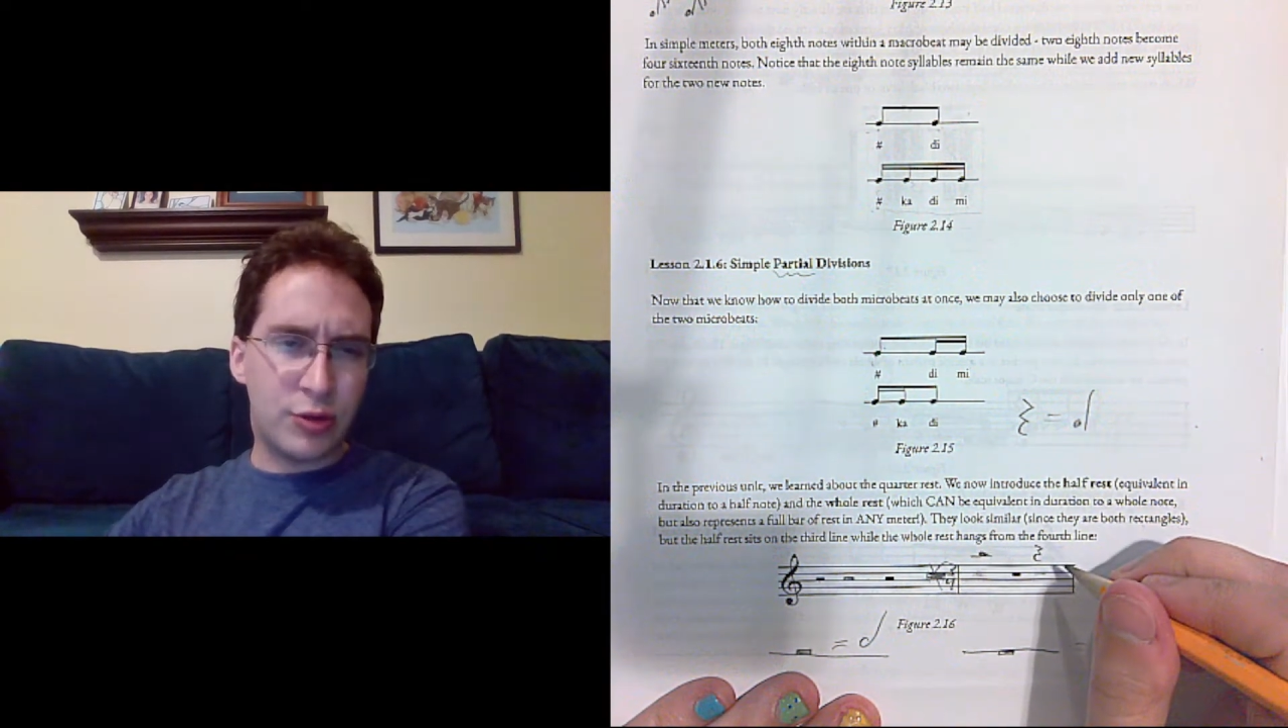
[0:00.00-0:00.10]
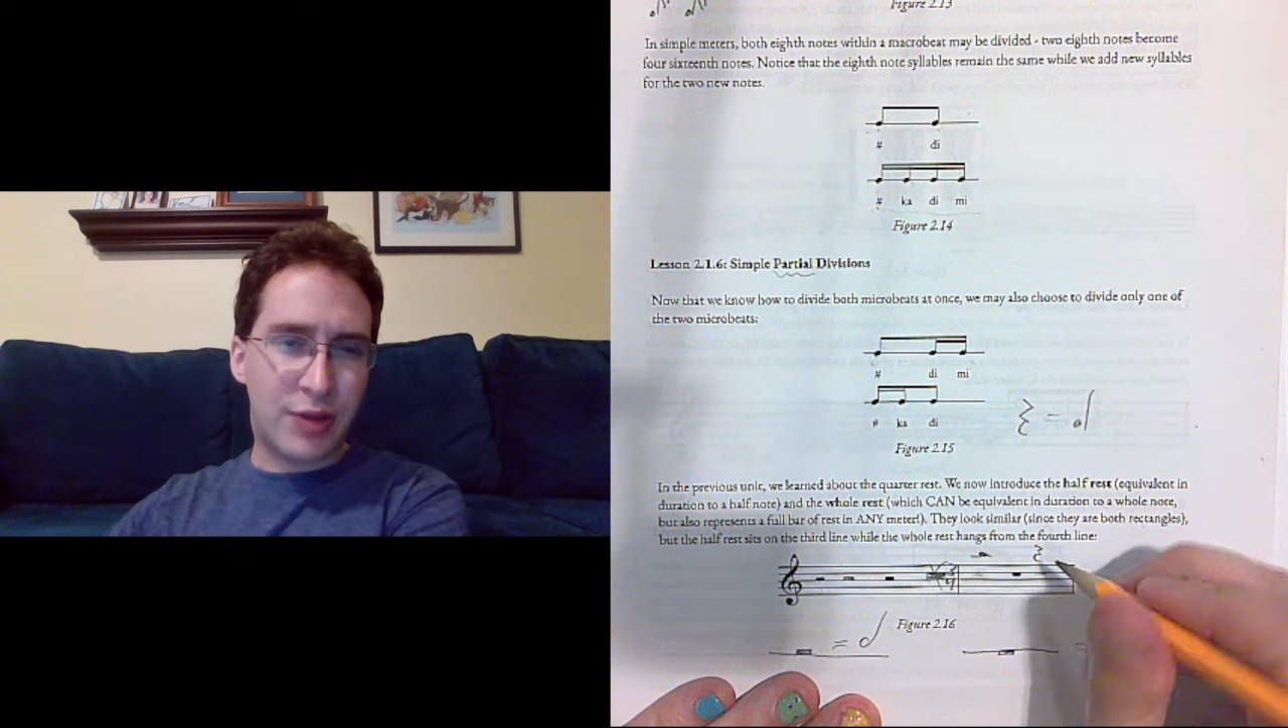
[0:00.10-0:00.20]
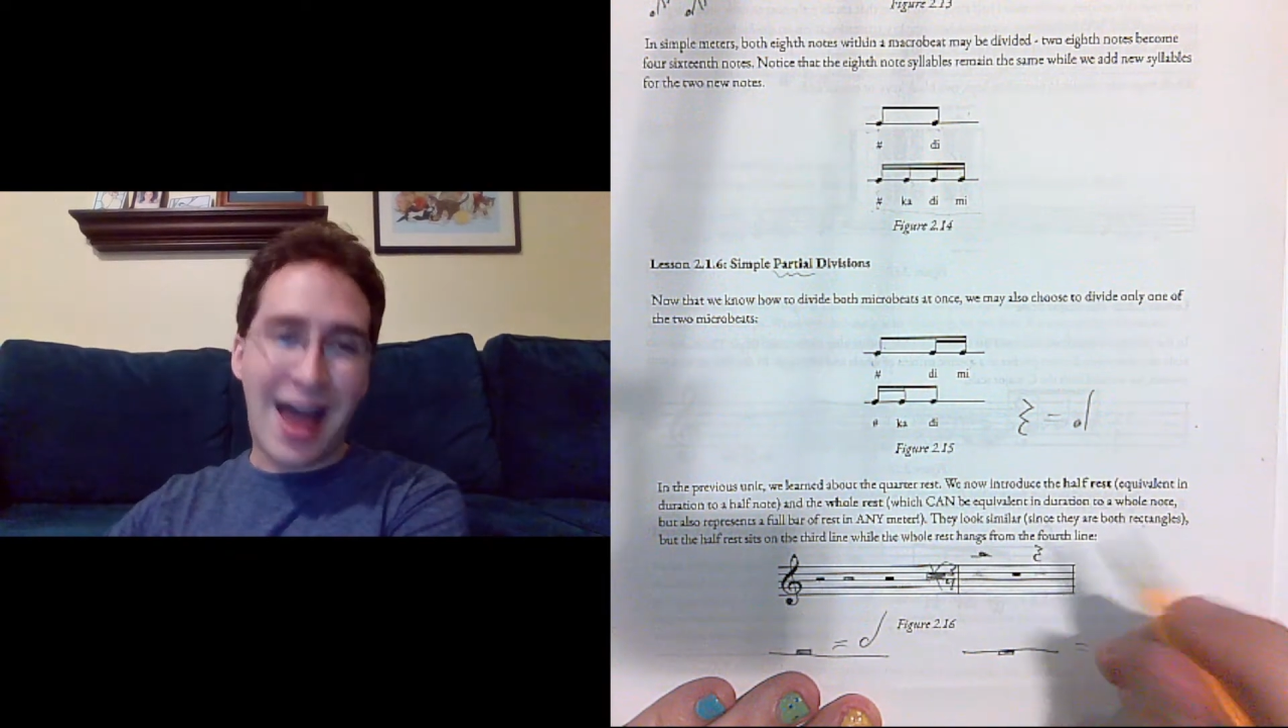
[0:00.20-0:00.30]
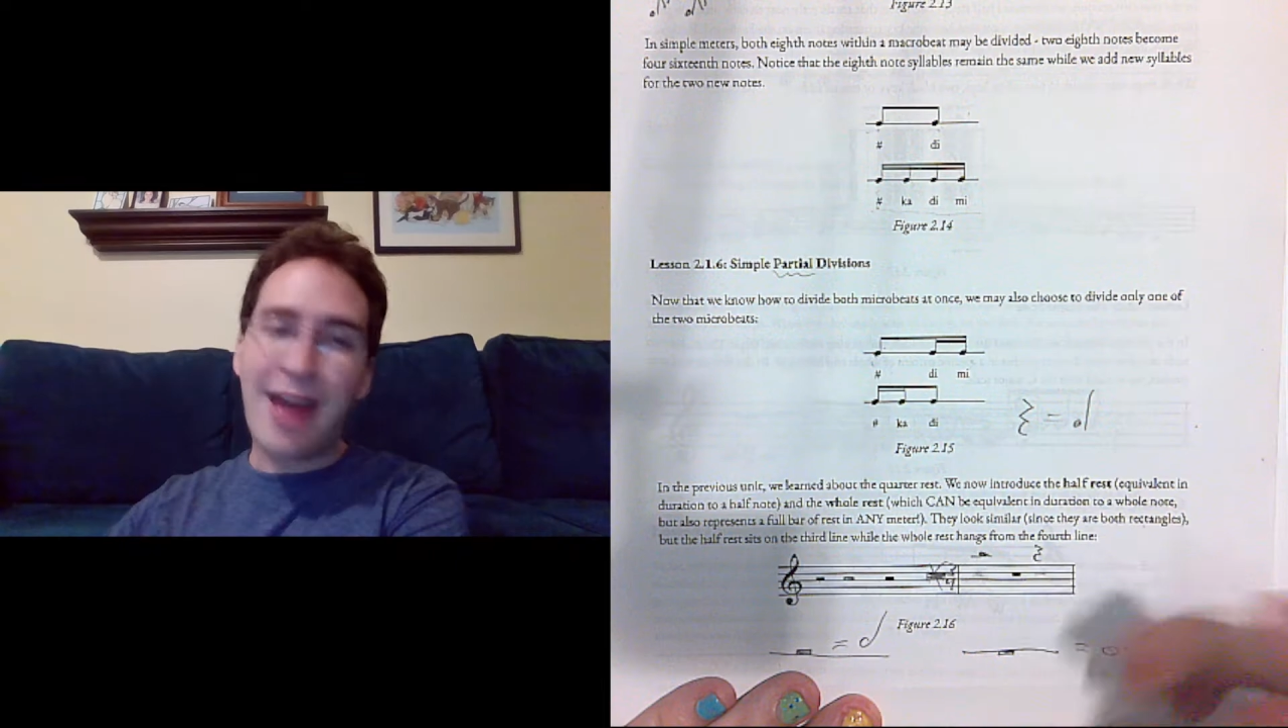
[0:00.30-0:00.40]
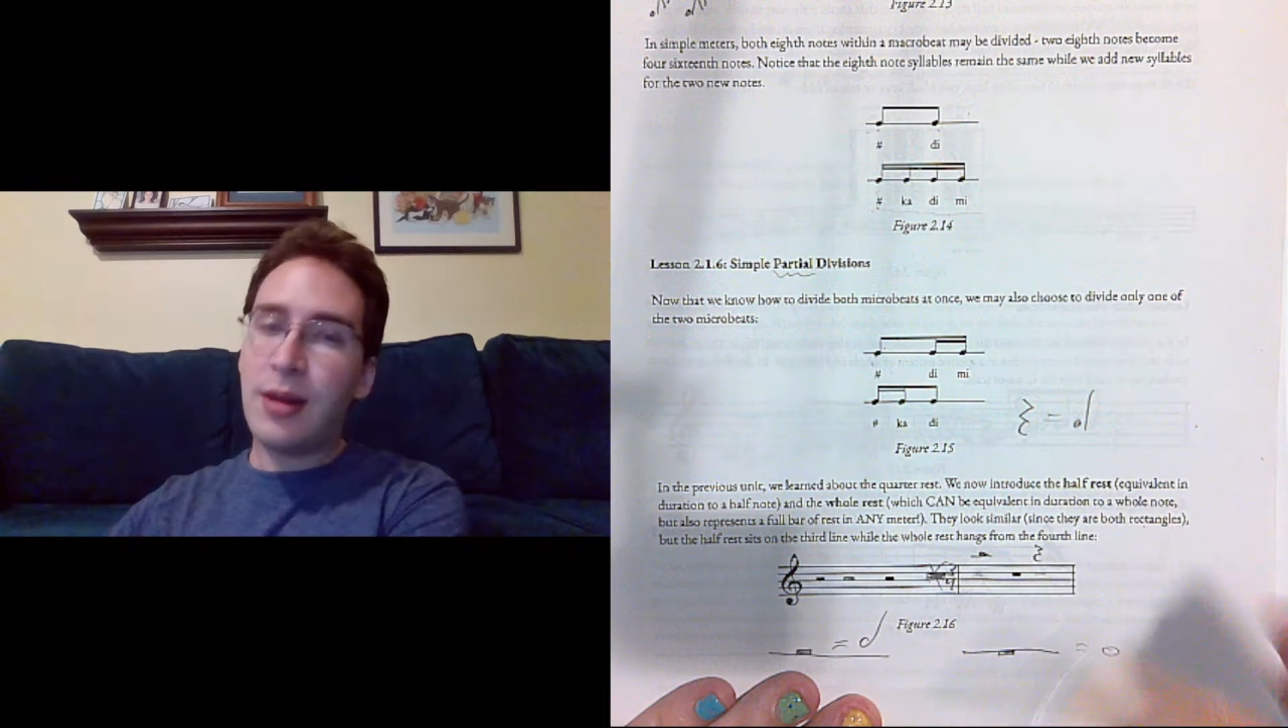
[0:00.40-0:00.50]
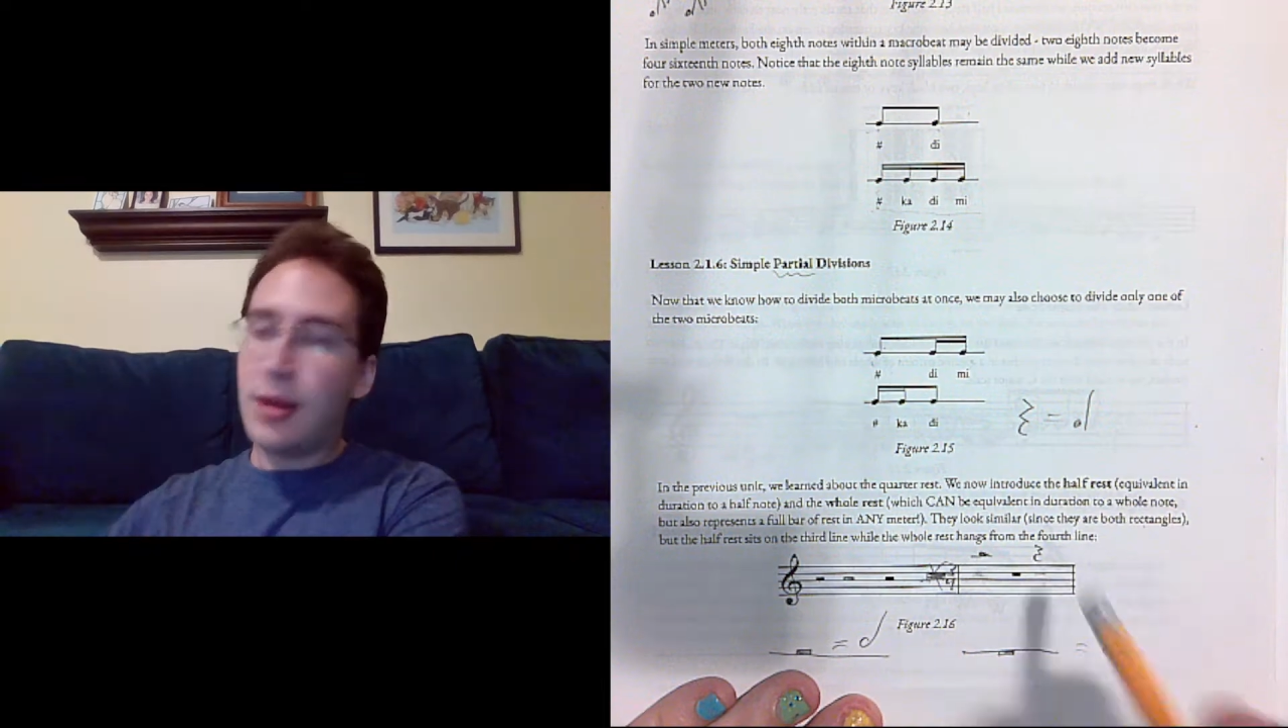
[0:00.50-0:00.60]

that,